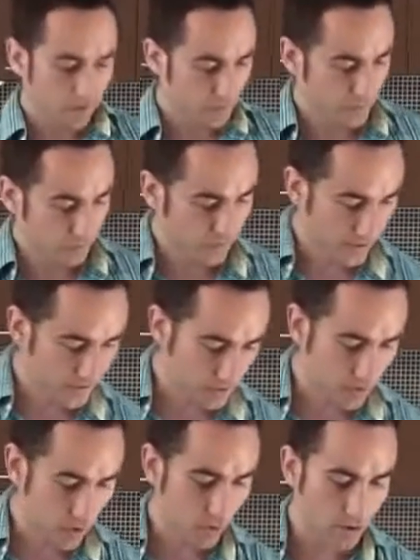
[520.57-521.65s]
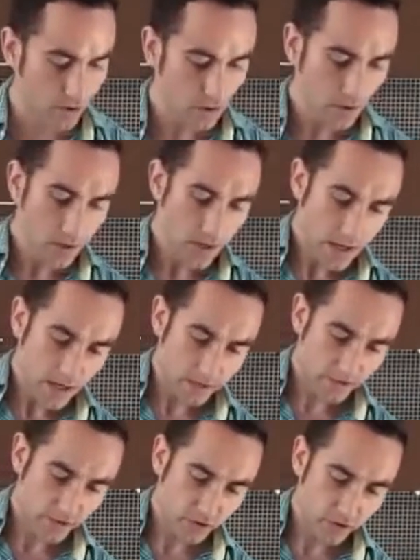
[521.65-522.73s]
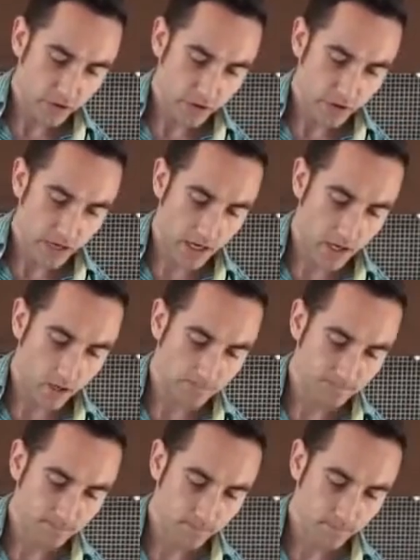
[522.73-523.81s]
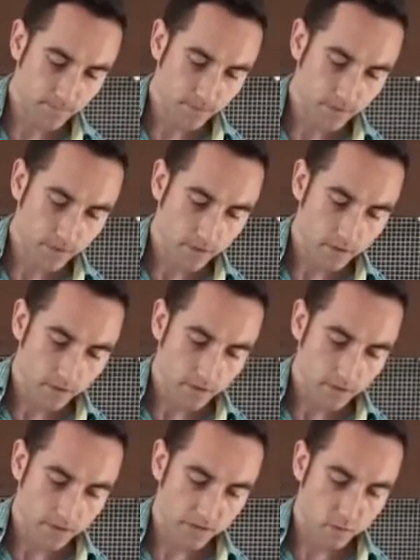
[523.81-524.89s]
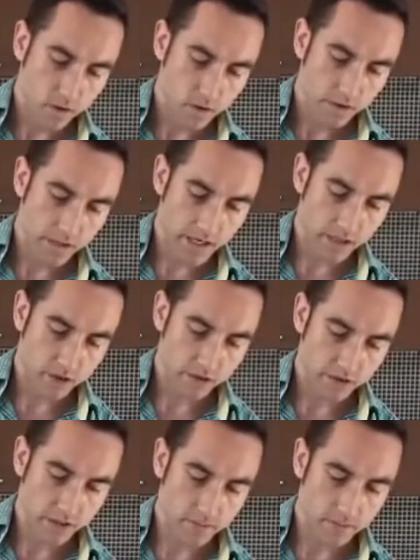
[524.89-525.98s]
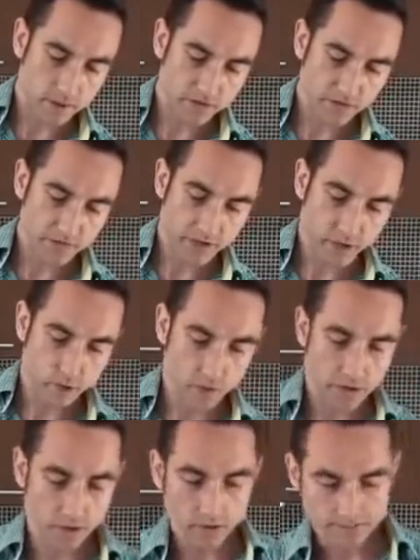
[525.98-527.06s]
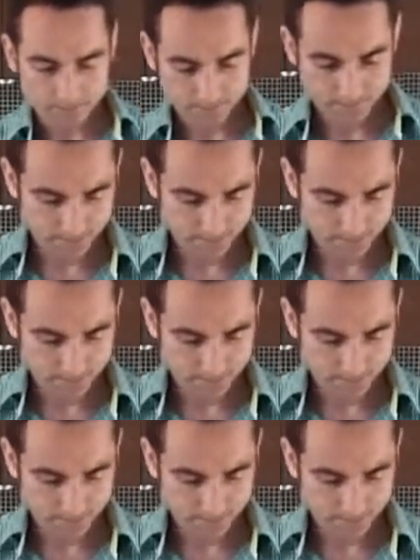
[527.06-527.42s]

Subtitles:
This is some sesame oil, and just to show you how this water can actually emulsify oil.